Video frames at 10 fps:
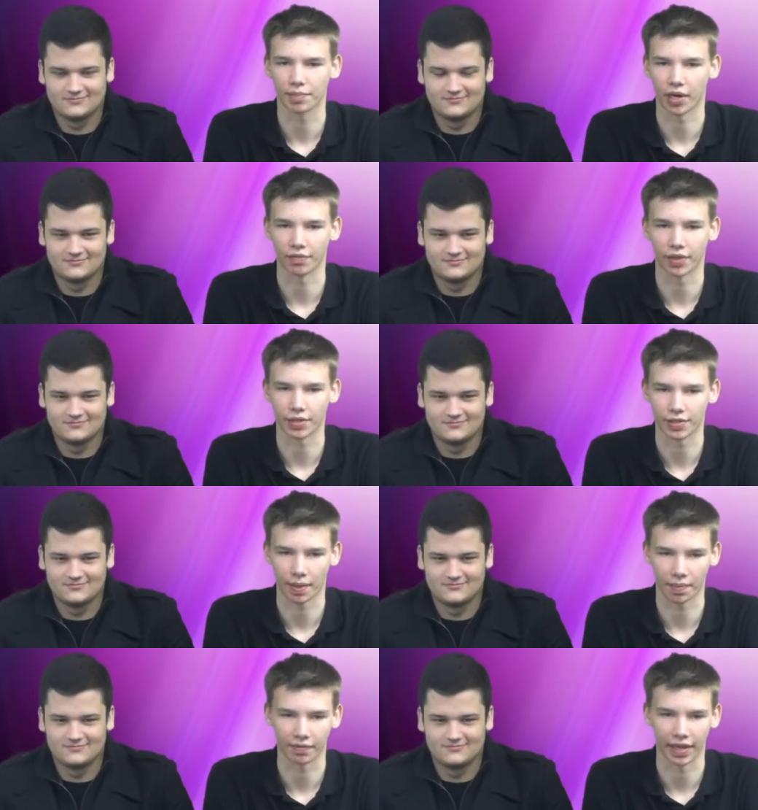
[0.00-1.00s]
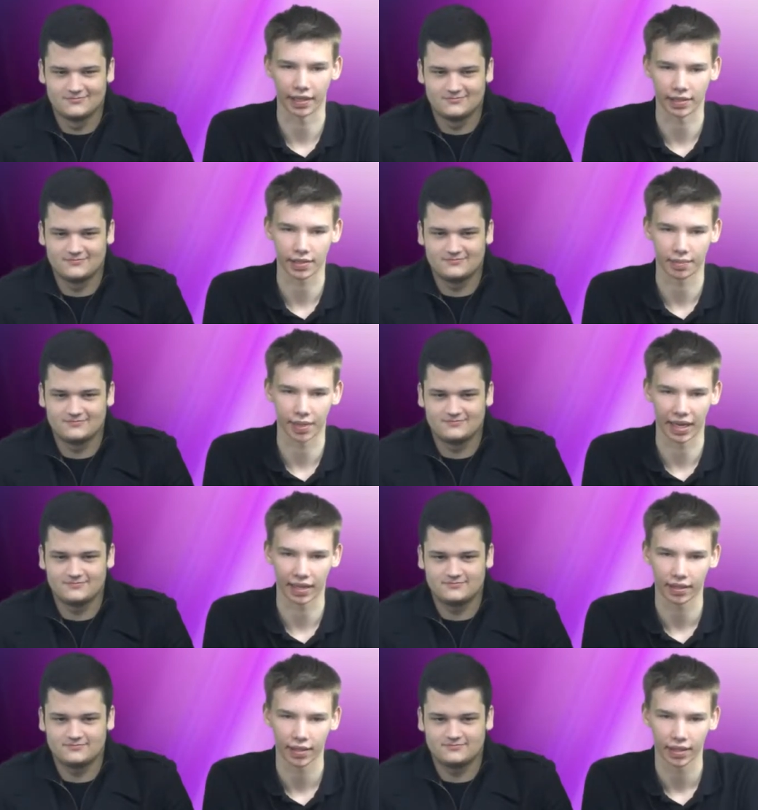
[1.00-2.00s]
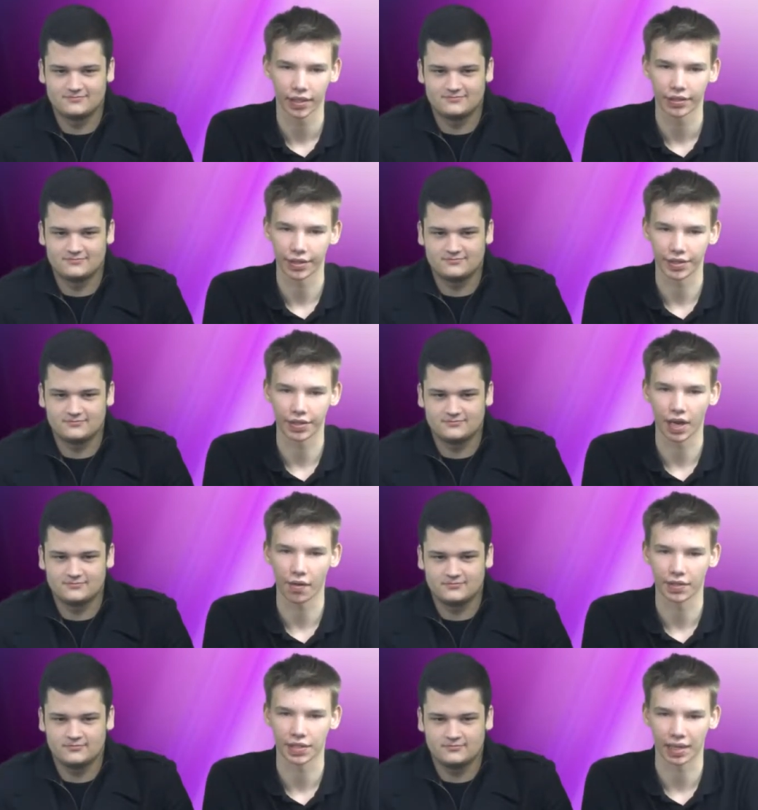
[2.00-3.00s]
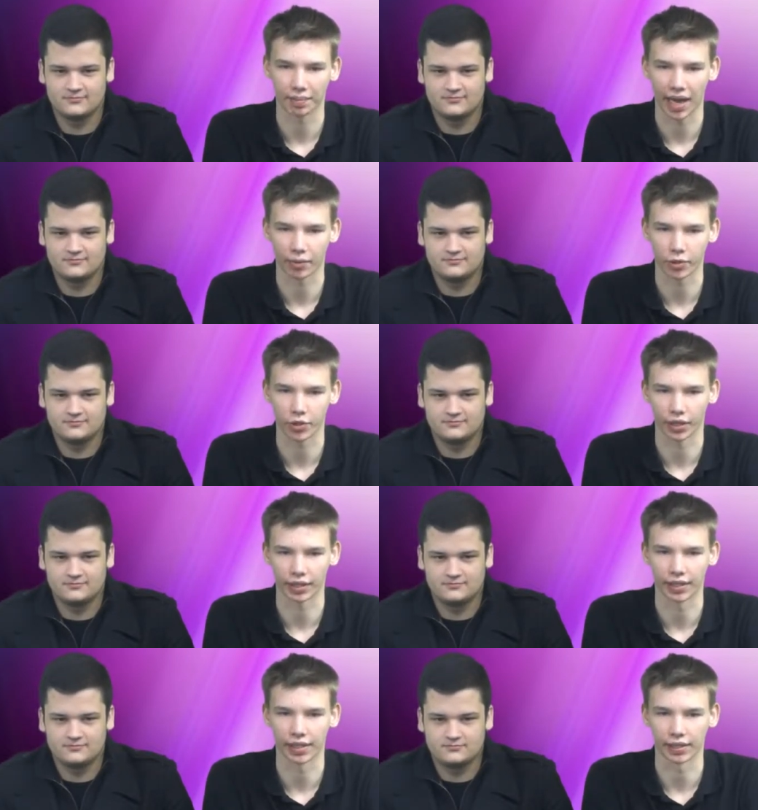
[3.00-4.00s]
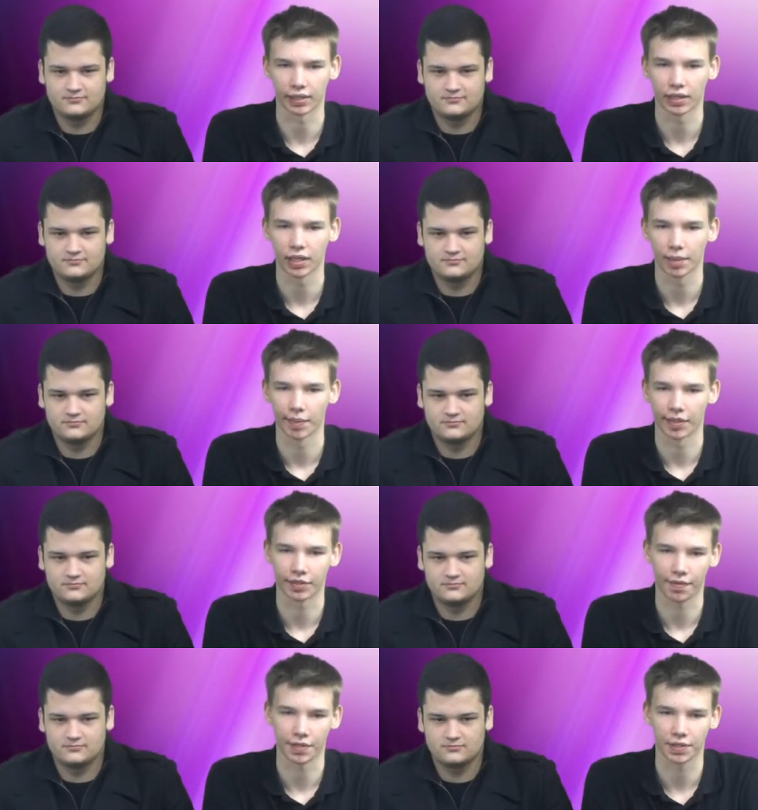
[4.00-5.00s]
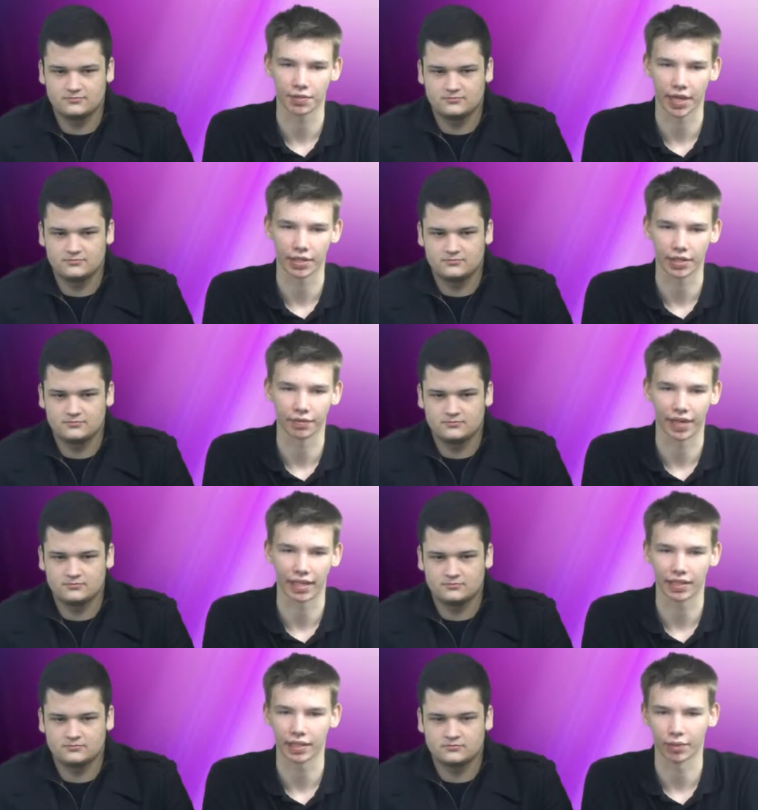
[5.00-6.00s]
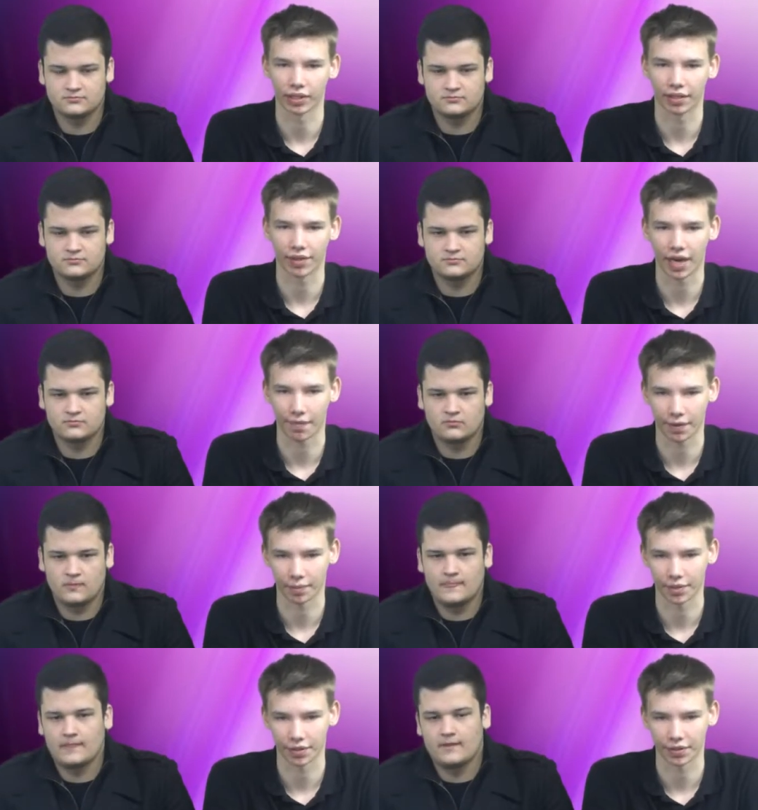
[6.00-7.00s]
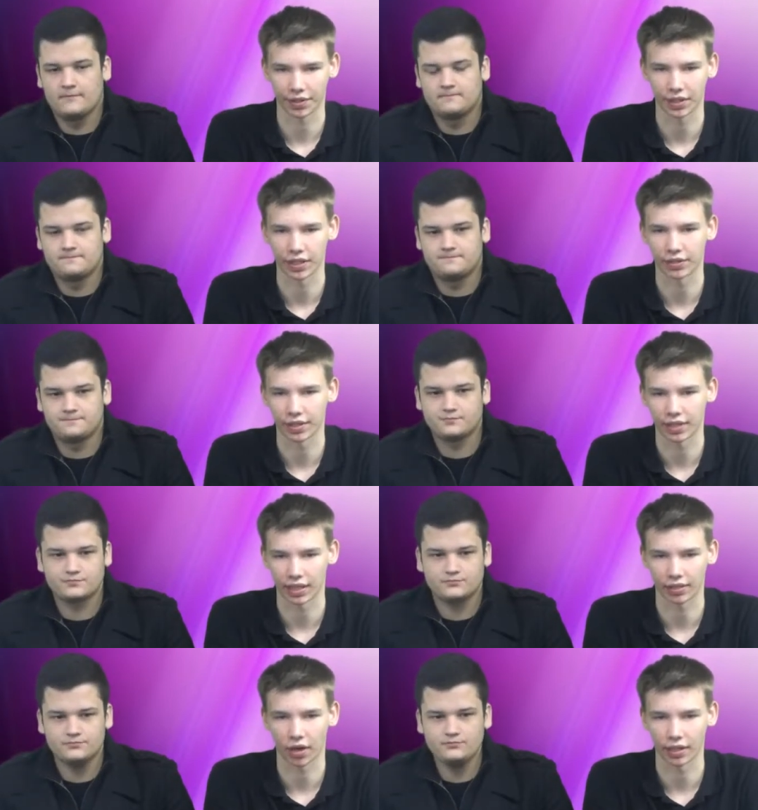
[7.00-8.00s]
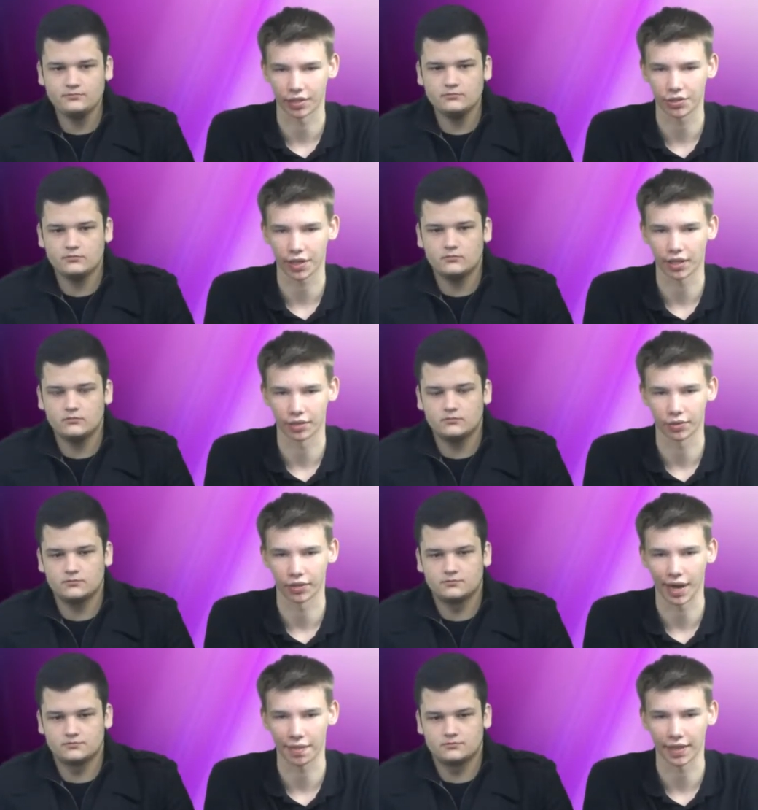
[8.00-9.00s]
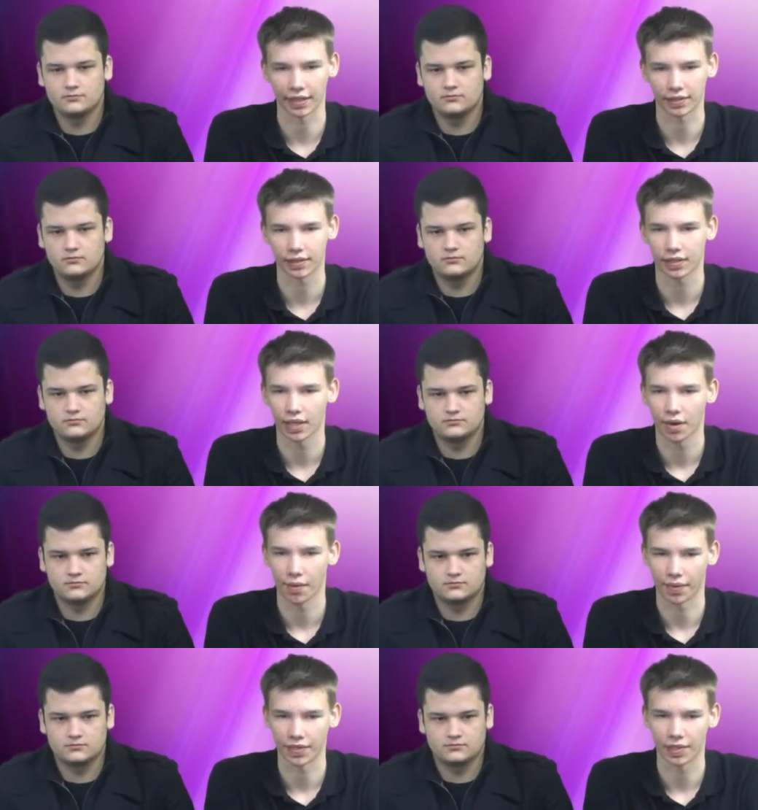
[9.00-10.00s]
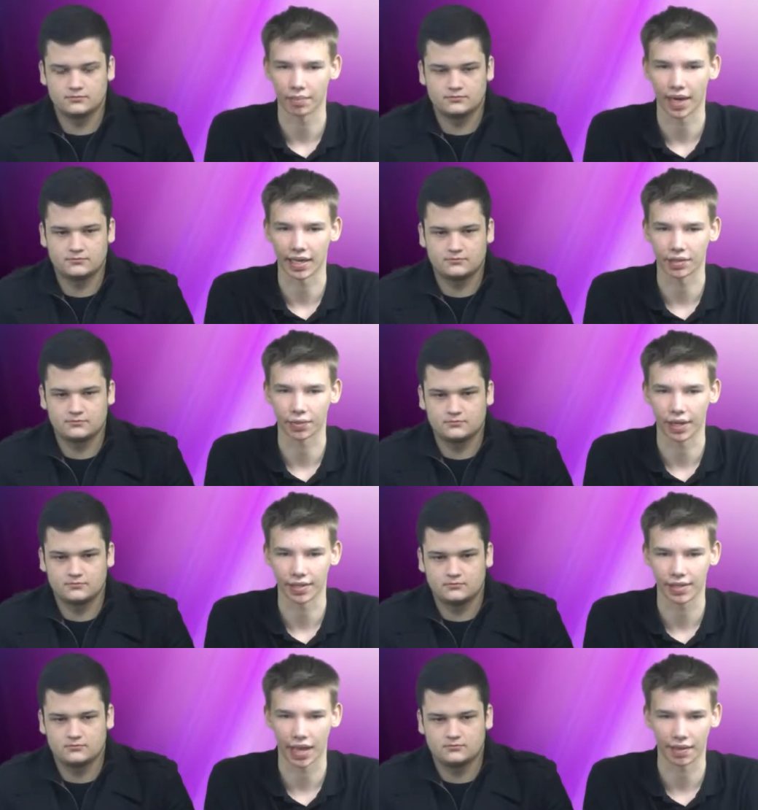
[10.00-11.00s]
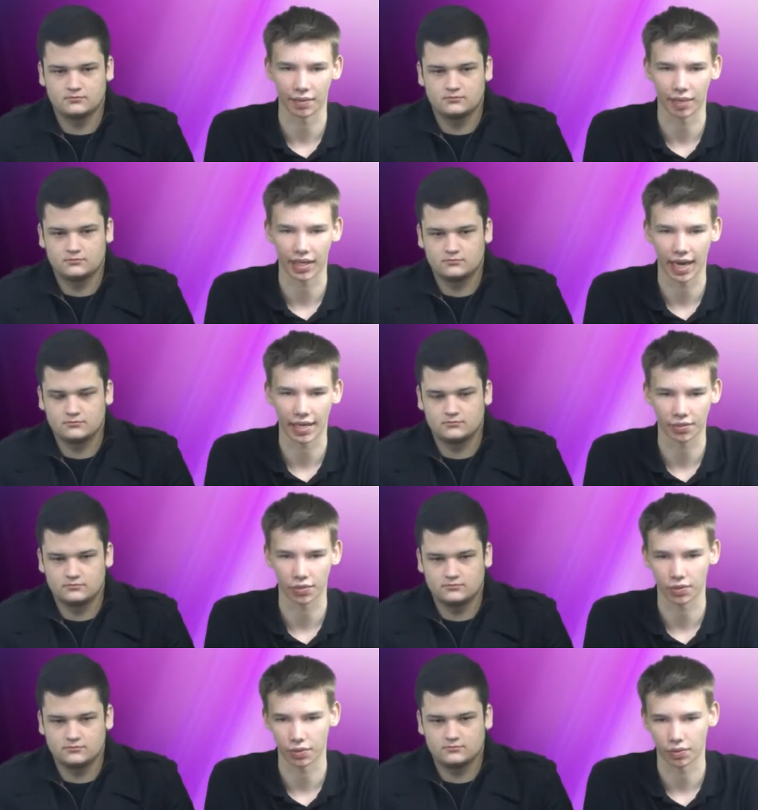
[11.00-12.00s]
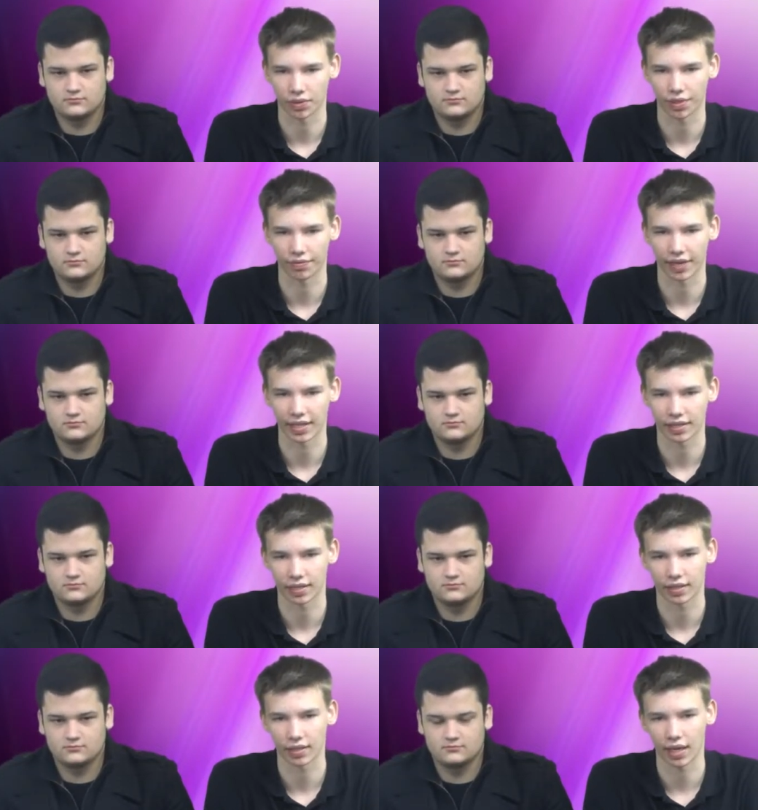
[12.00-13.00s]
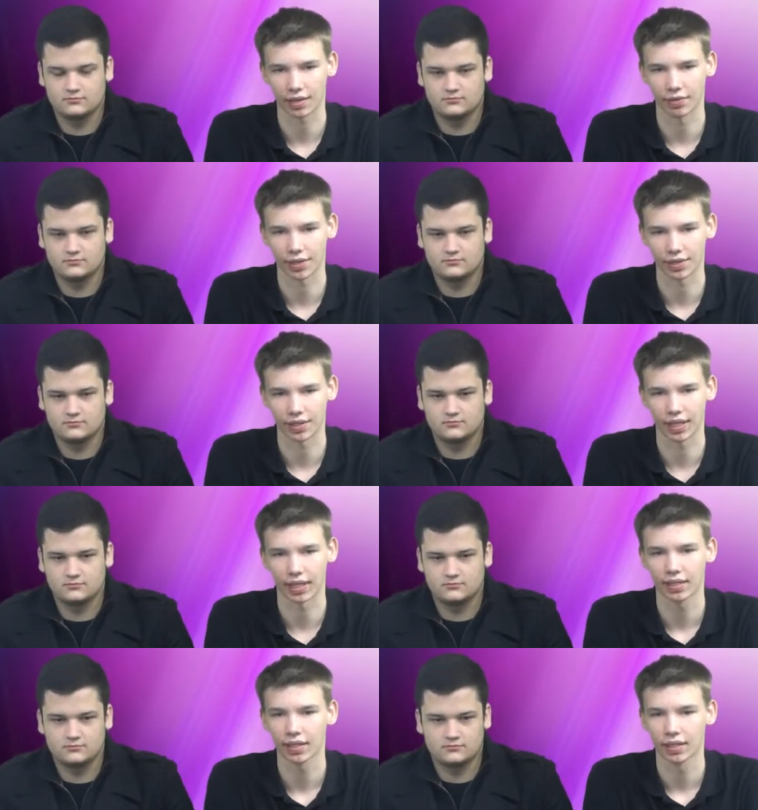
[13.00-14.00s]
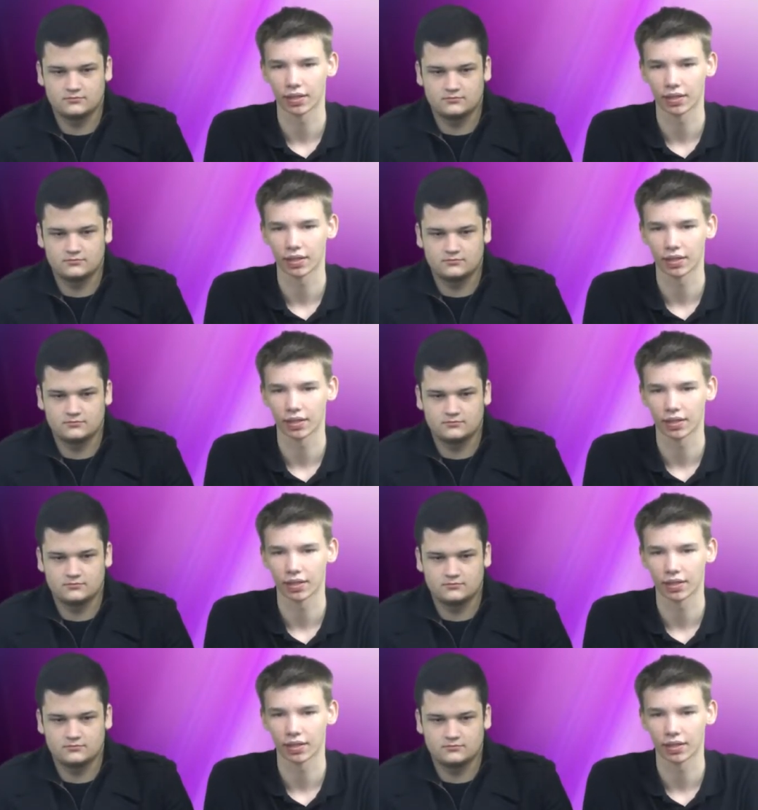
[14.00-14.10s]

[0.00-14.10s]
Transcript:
Speaker 1: as part of our Stop the Violence campaign. Two years ago, this young man was shot and killed. Because of this tragic event, he will never have the opportunity to attend college and do great things. With this in mind, we understand that many high school students have faced adversity